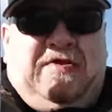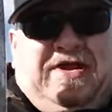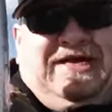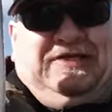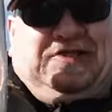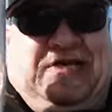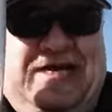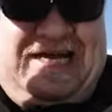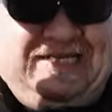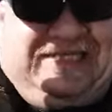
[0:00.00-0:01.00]
look what I just
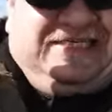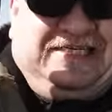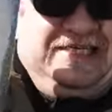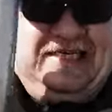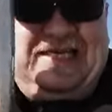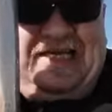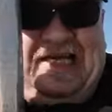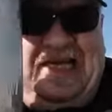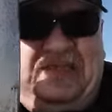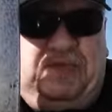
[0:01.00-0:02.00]
caught.
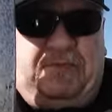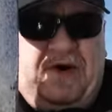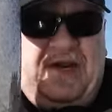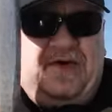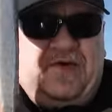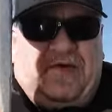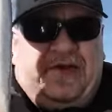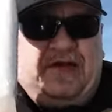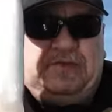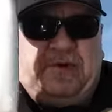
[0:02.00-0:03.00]
It's spring in
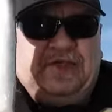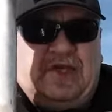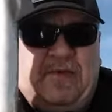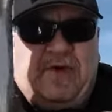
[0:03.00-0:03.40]
Oregon. Spring has come